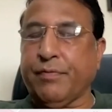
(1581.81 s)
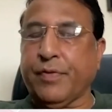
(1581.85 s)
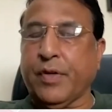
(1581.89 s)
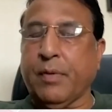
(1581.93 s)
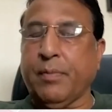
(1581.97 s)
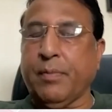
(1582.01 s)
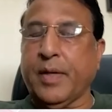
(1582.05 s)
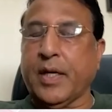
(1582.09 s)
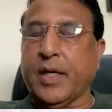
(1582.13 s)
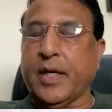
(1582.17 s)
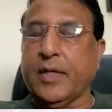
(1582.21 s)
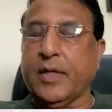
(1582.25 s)
from
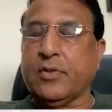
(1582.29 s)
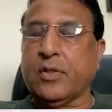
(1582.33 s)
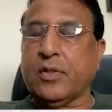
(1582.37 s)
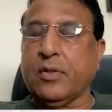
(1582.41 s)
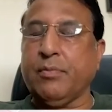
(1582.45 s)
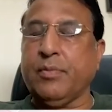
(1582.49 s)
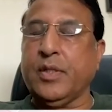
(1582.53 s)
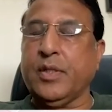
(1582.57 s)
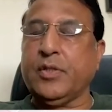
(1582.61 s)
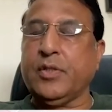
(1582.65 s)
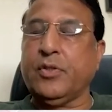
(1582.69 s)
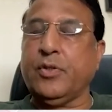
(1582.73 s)
our
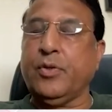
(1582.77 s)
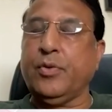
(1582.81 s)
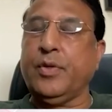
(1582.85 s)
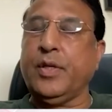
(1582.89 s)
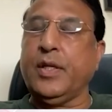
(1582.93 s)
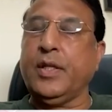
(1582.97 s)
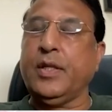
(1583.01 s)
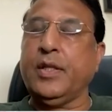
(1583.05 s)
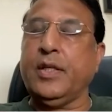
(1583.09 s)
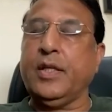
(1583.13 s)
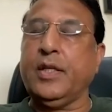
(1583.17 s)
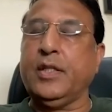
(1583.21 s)
customers
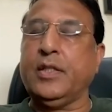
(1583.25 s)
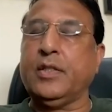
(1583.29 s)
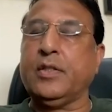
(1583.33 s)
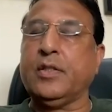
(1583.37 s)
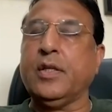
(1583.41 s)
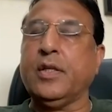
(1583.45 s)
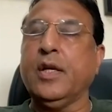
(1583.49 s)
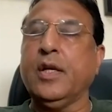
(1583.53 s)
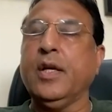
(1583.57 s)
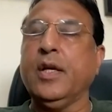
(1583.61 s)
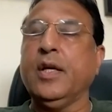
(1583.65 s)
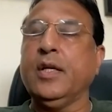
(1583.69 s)
during
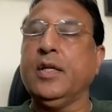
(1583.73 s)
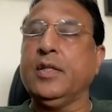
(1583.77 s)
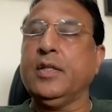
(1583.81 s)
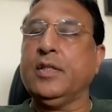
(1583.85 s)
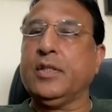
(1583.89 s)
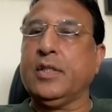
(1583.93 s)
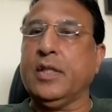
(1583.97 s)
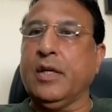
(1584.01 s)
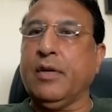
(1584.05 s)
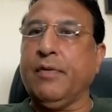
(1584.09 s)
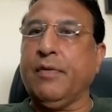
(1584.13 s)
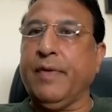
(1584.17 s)
these
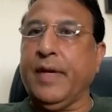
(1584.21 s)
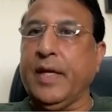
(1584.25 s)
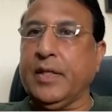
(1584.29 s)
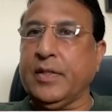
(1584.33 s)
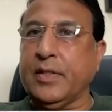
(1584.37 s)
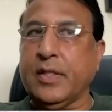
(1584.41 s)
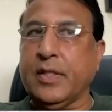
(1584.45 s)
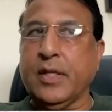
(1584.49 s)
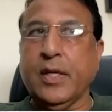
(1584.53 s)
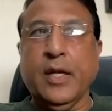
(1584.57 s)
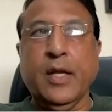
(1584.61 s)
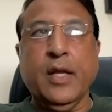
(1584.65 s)
surveys.